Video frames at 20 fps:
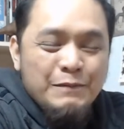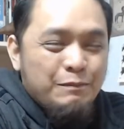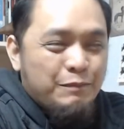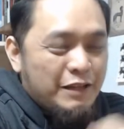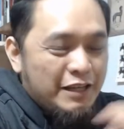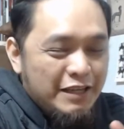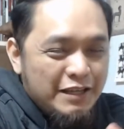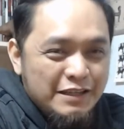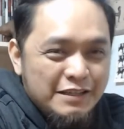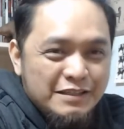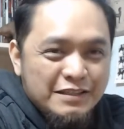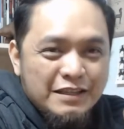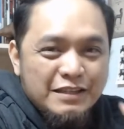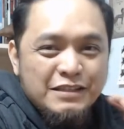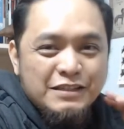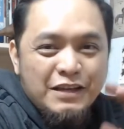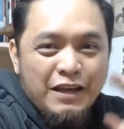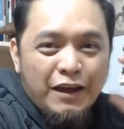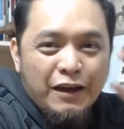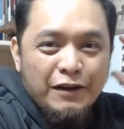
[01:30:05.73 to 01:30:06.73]
Please
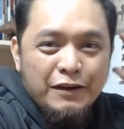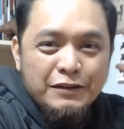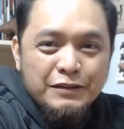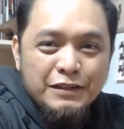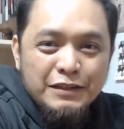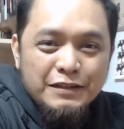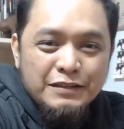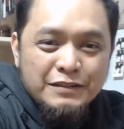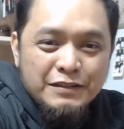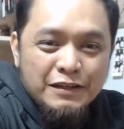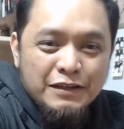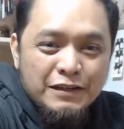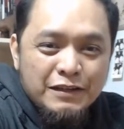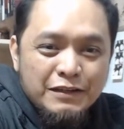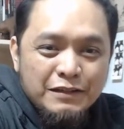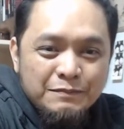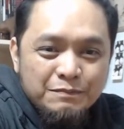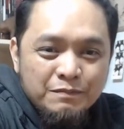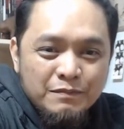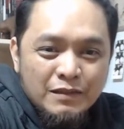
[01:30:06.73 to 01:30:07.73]
share this
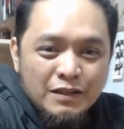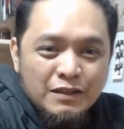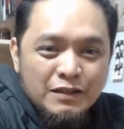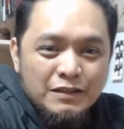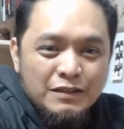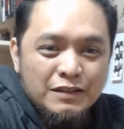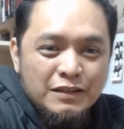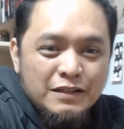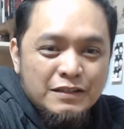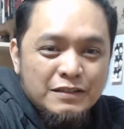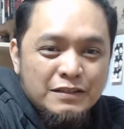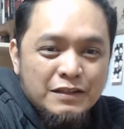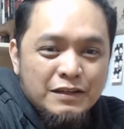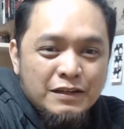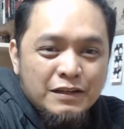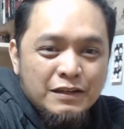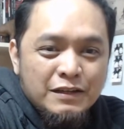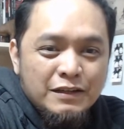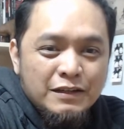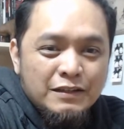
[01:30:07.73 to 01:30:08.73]
uh, this
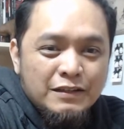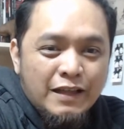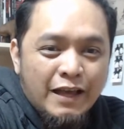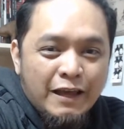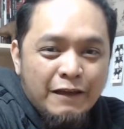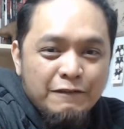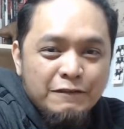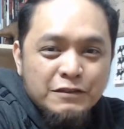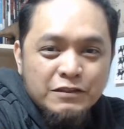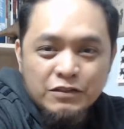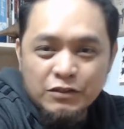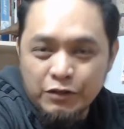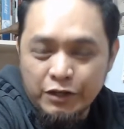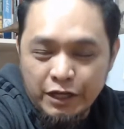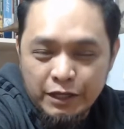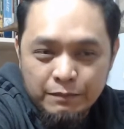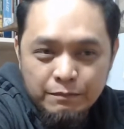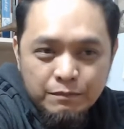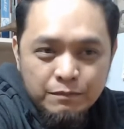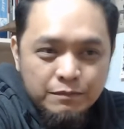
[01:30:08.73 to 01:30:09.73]
uh, live
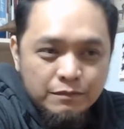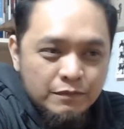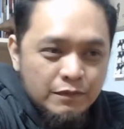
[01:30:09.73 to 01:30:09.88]
stream.